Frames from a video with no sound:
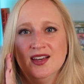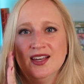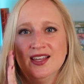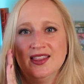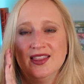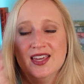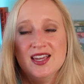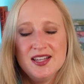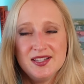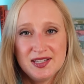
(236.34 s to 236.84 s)

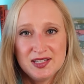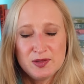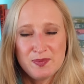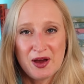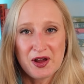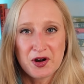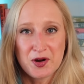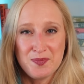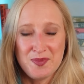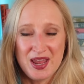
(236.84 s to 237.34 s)
this is
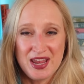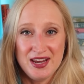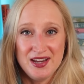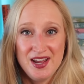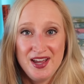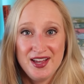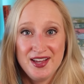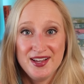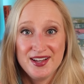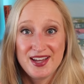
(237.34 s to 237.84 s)
about our
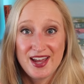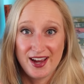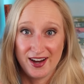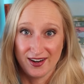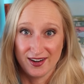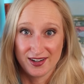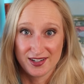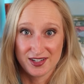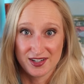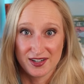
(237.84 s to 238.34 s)
main
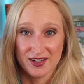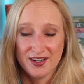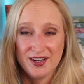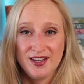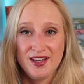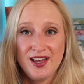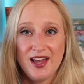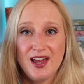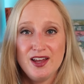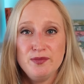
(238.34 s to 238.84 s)
character,
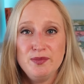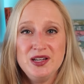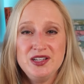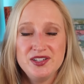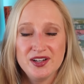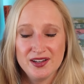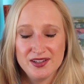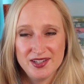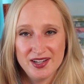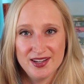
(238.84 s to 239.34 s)

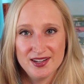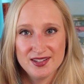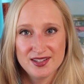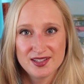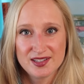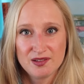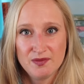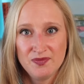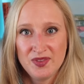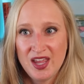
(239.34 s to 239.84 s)
Edmond
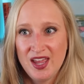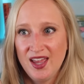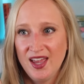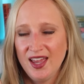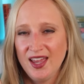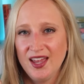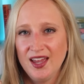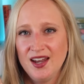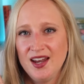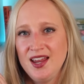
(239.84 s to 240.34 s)
Dantès,
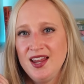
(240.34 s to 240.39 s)
and